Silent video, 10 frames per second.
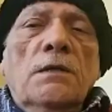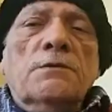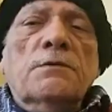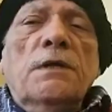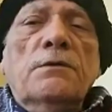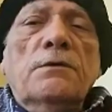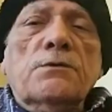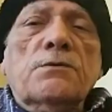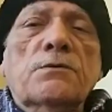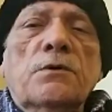actually, I
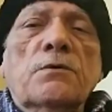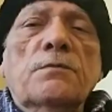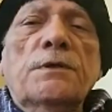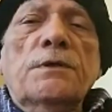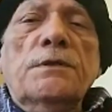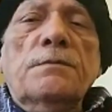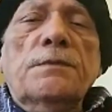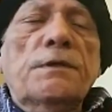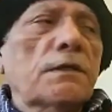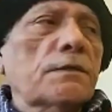used to go to
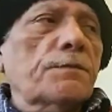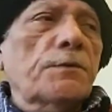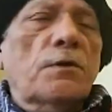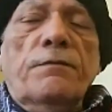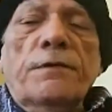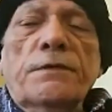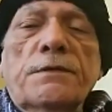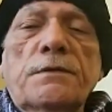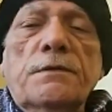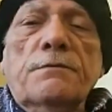BSP office,
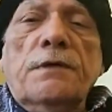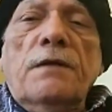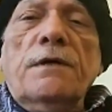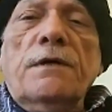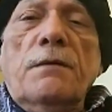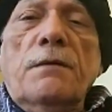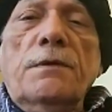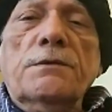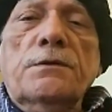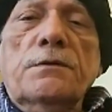12
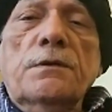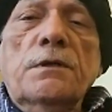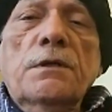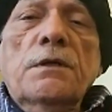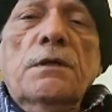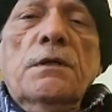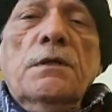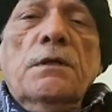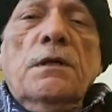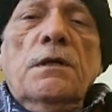Rakabganj Road,
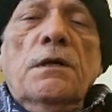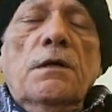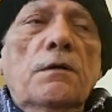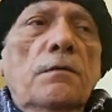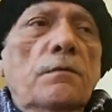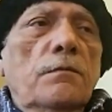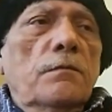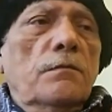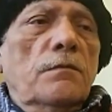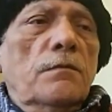
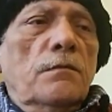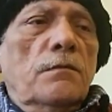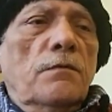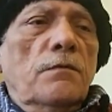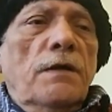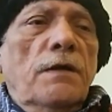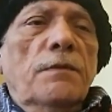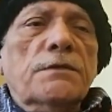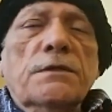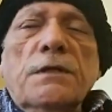when
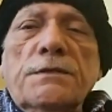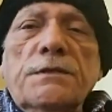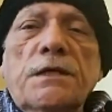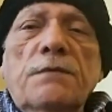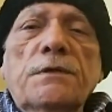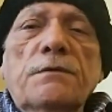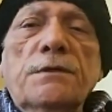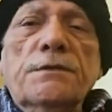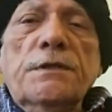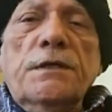Mr. Kashiramji
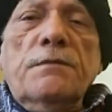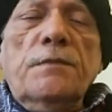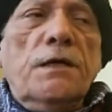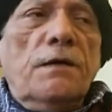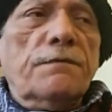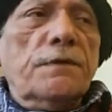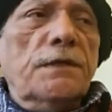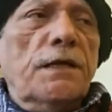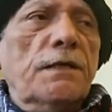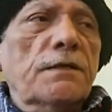was there. But after
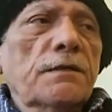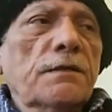that,